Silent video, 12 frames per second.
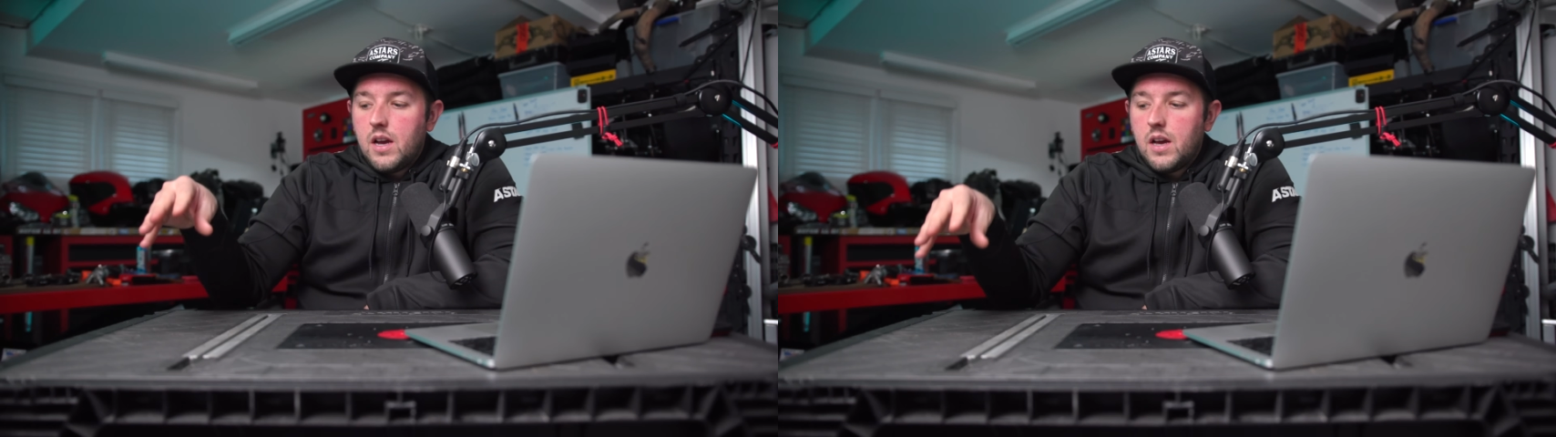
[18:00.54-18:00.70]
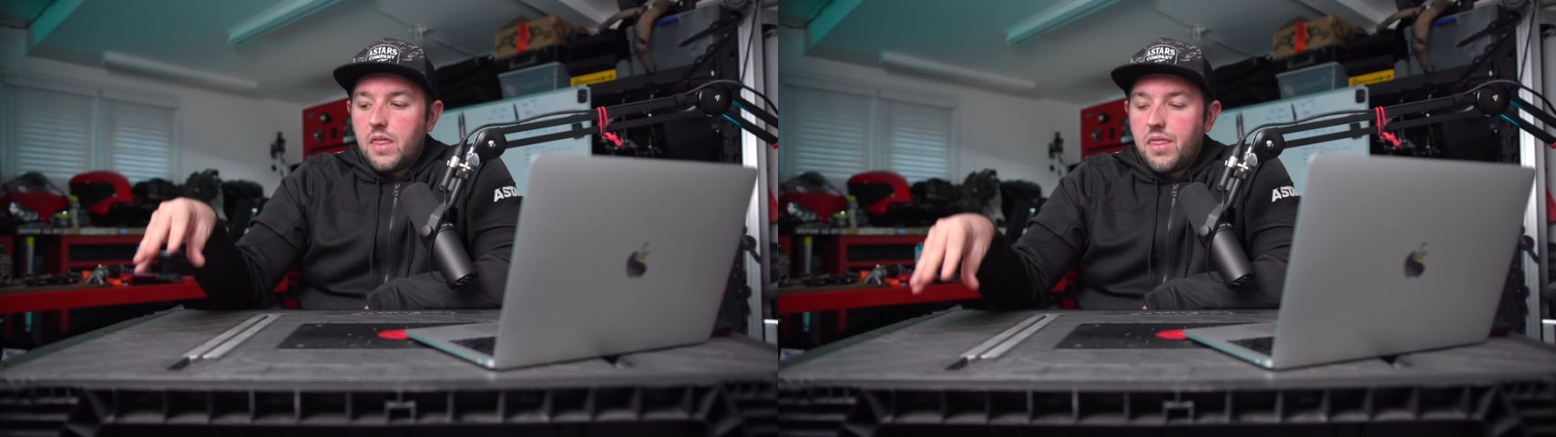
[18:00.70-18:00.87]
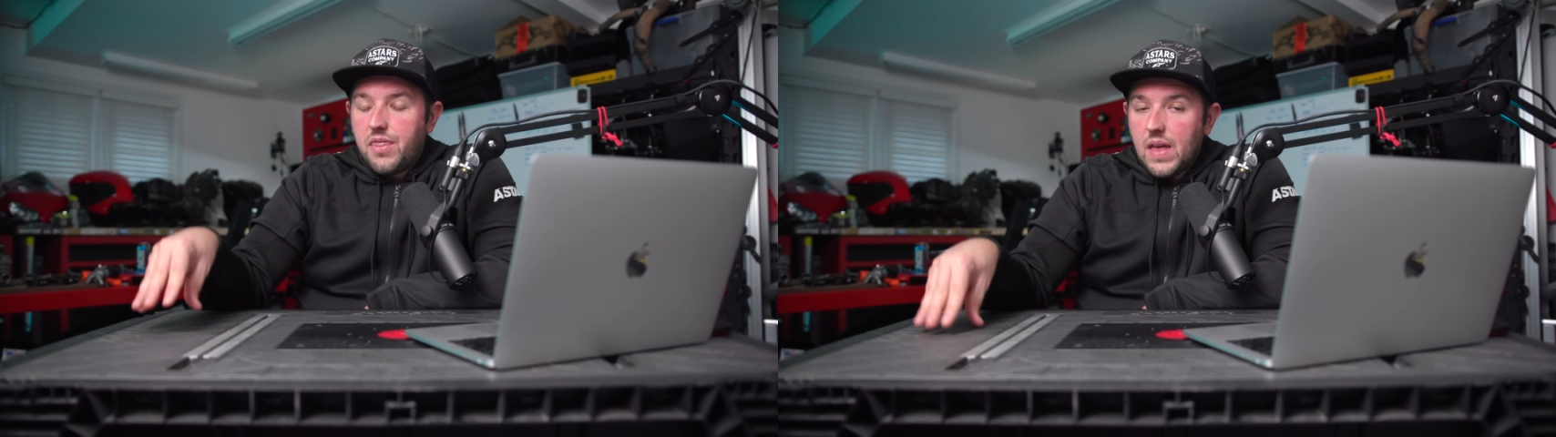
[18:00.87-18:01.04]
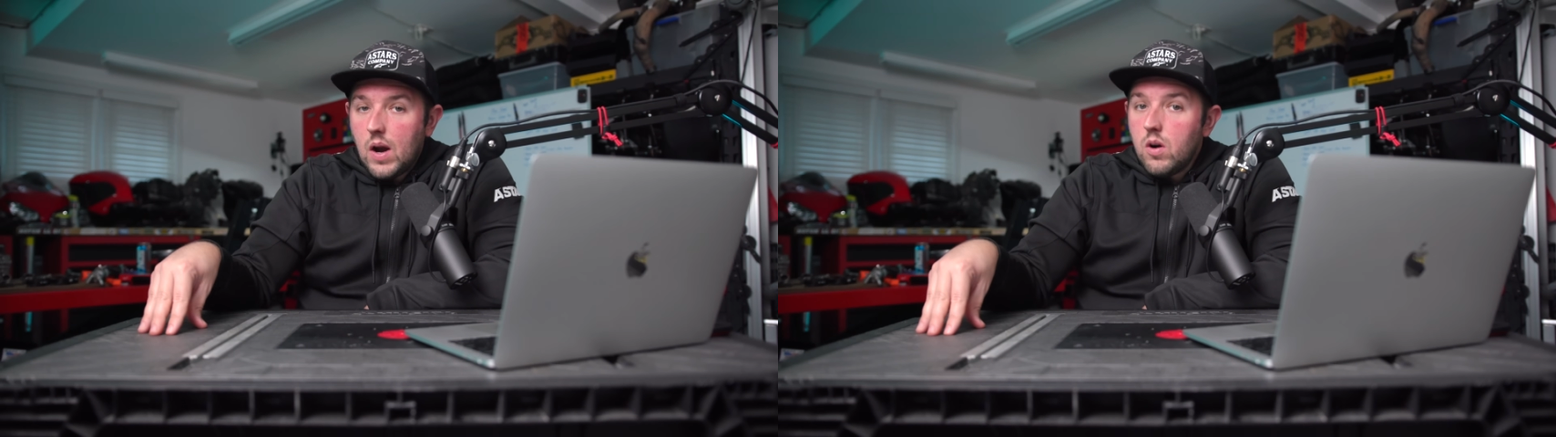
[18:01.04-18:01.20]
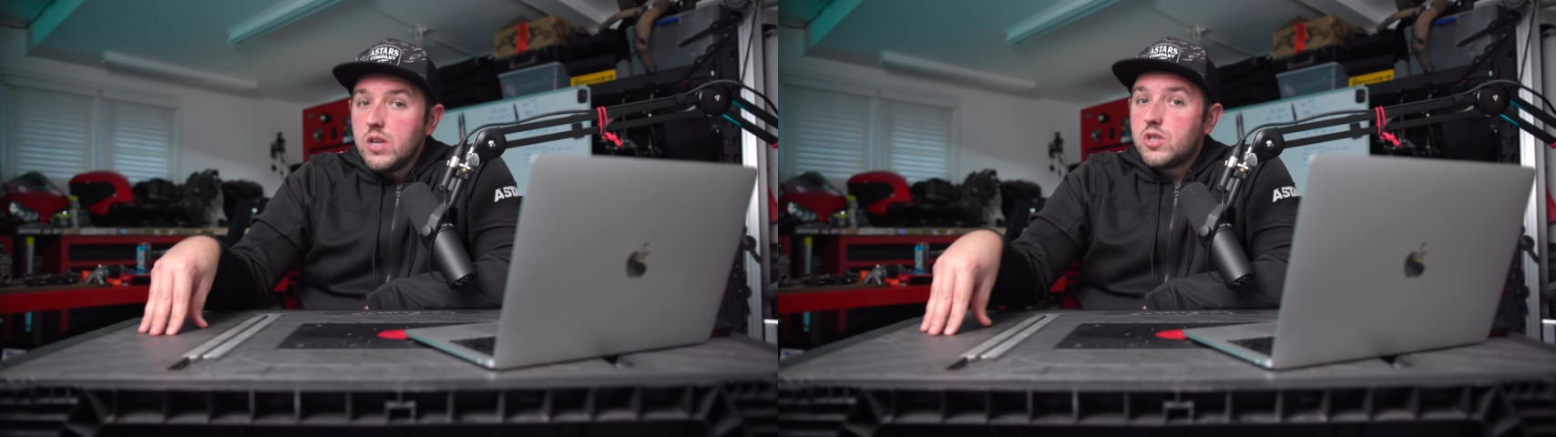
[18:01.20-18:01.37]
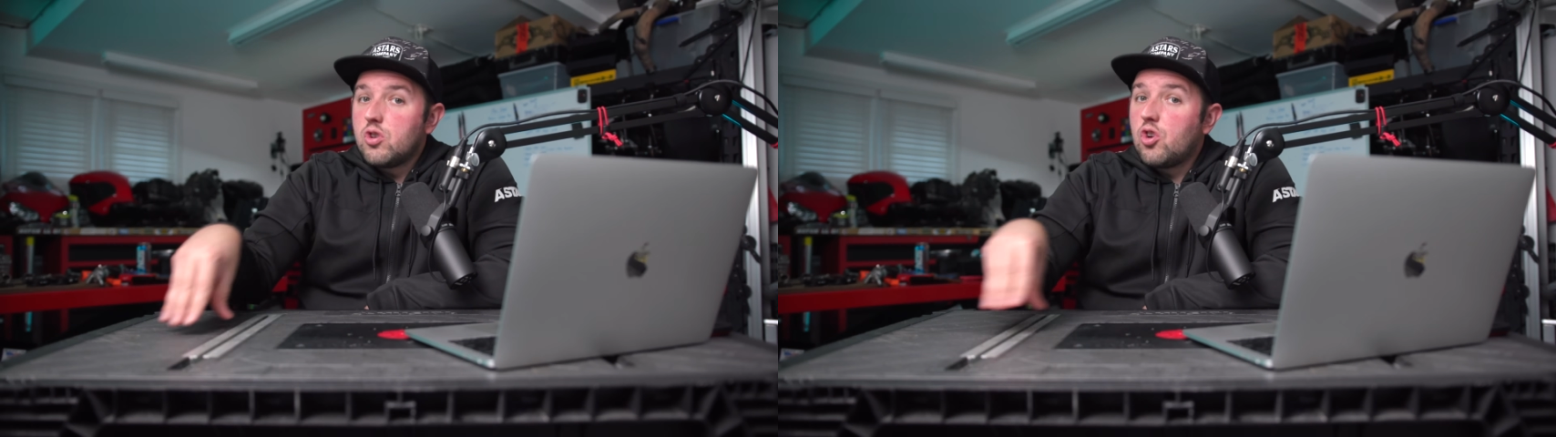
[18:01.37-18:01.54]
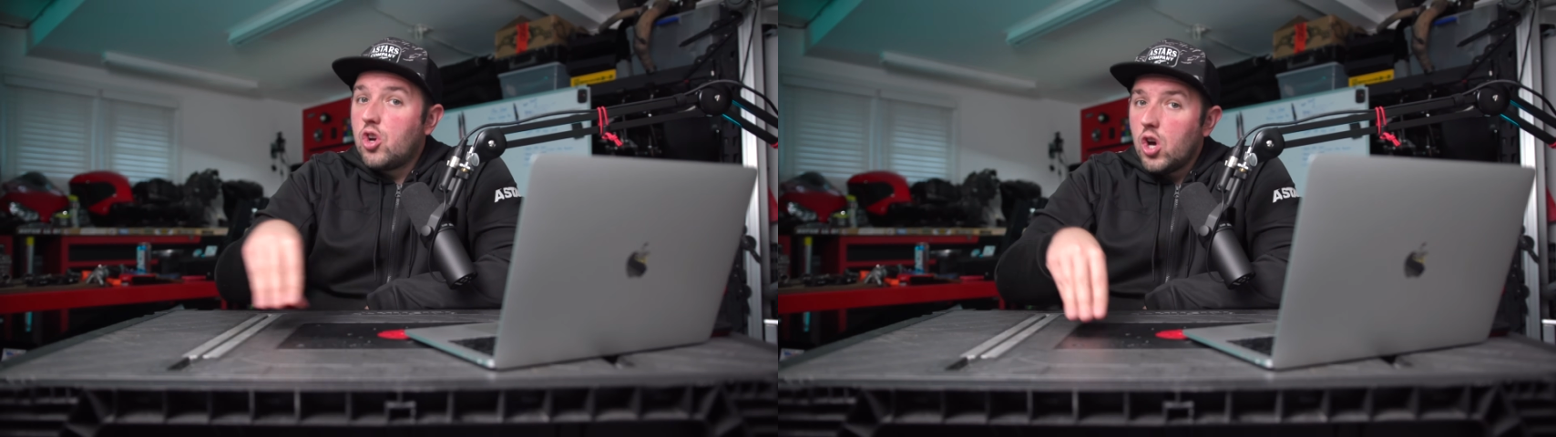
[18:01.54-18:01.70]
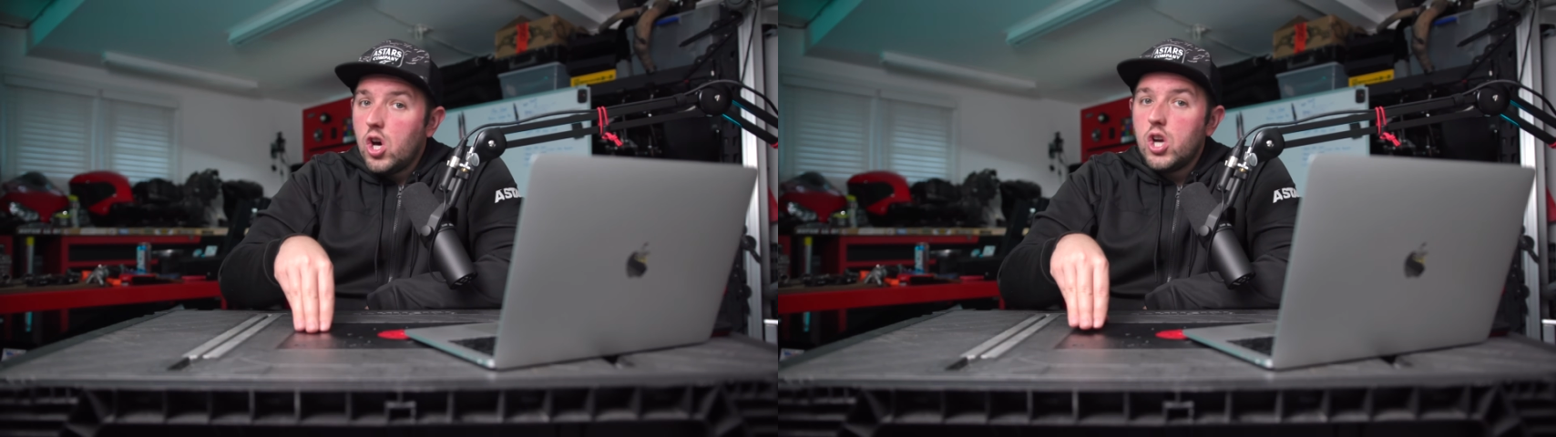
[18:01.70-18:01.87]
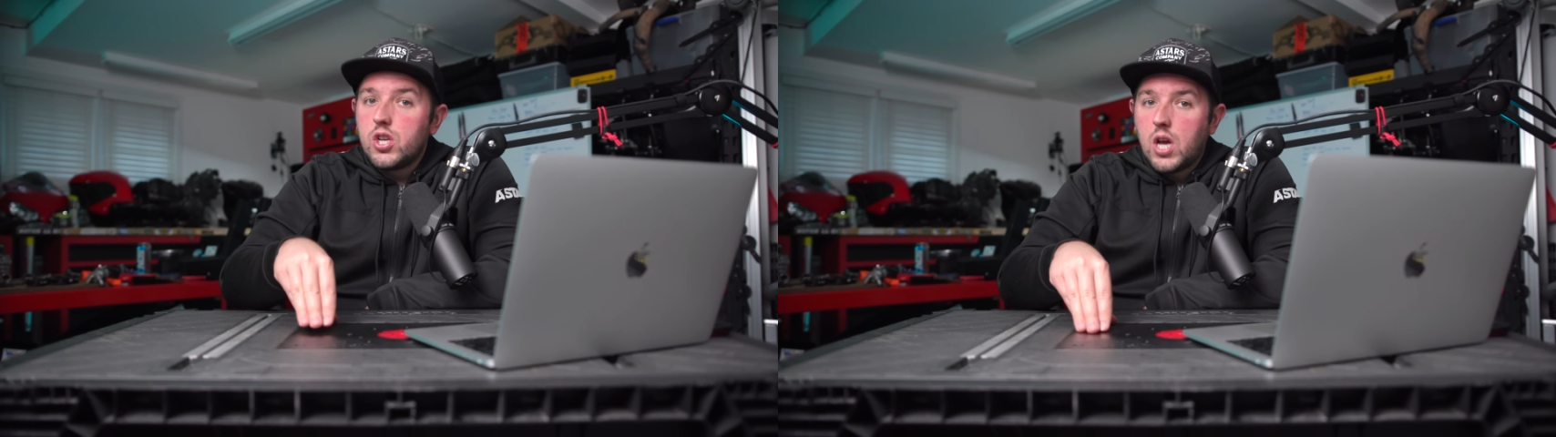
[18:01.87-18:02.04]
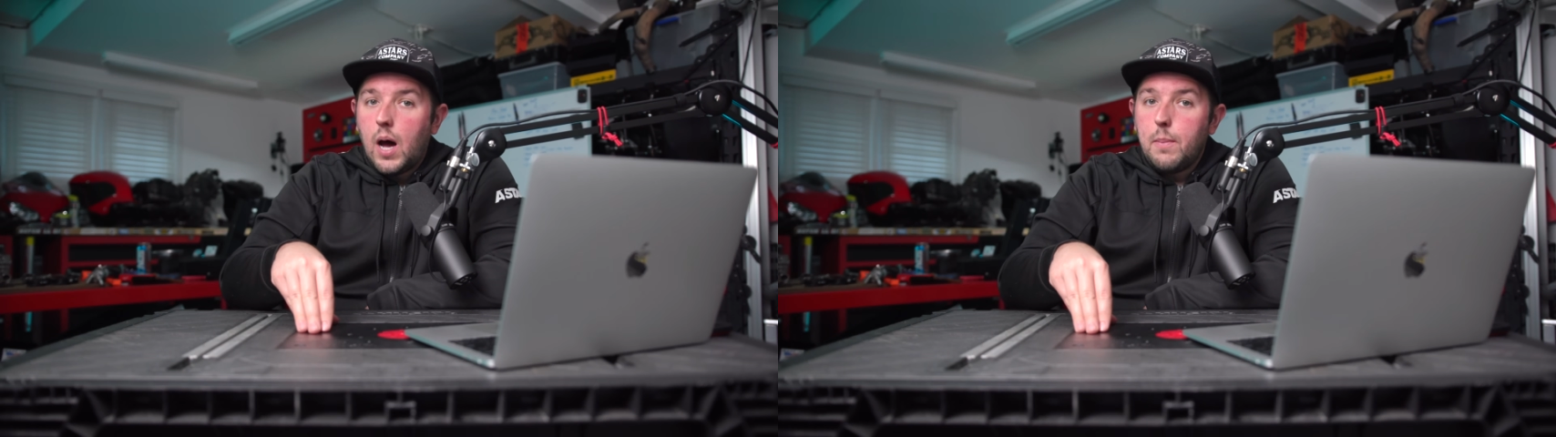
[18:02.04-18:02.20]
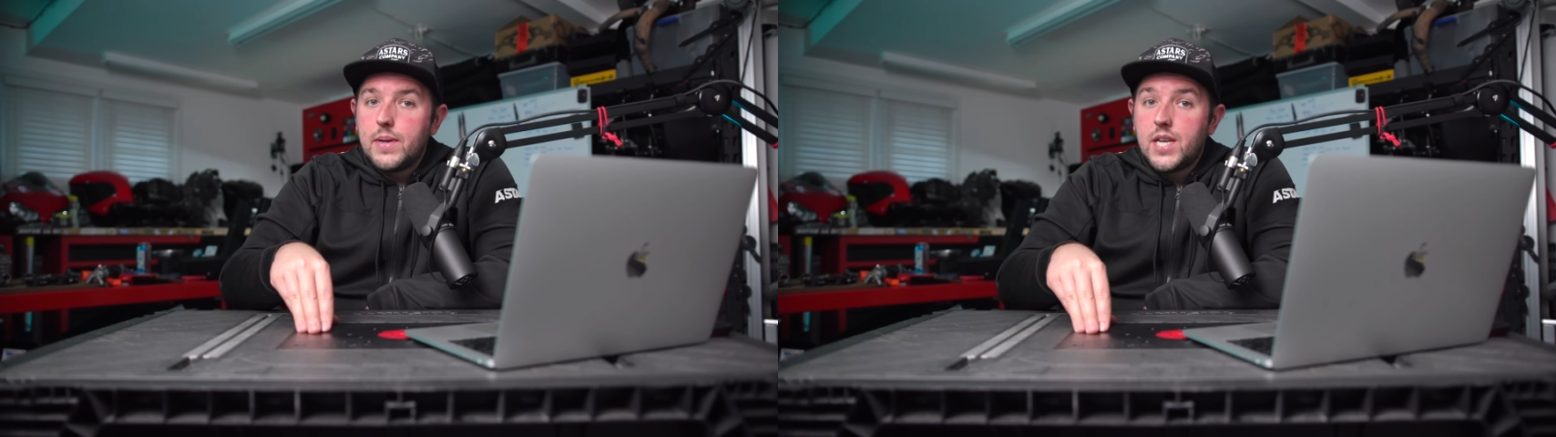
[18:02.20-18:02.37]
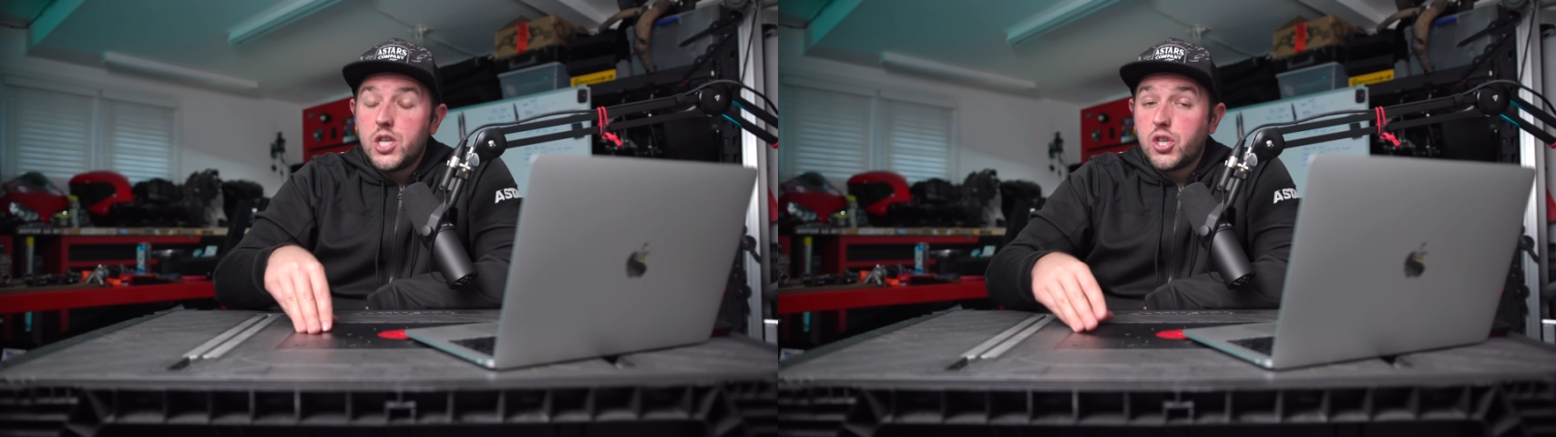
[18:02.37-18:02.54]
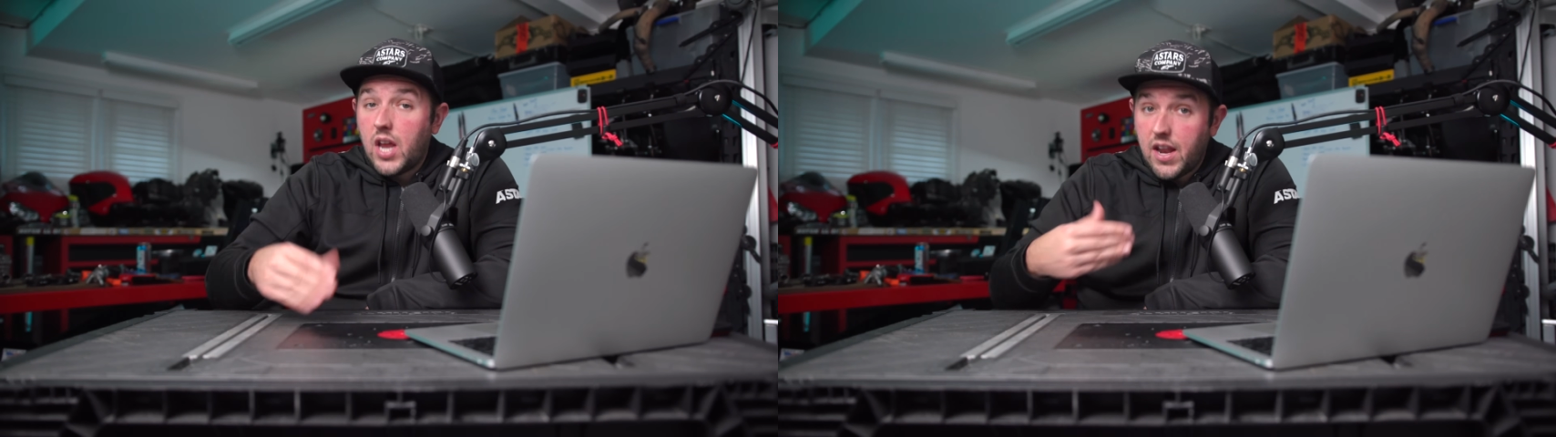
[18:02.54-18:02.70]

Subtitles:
There is good competition,